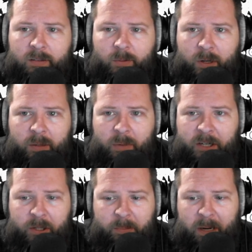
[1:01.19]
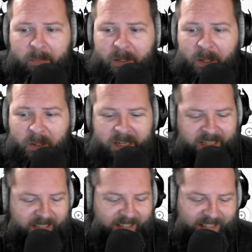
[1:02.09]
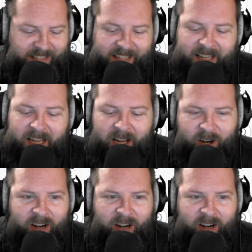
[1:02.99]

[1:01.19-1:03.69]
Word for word: where did my grid map go? All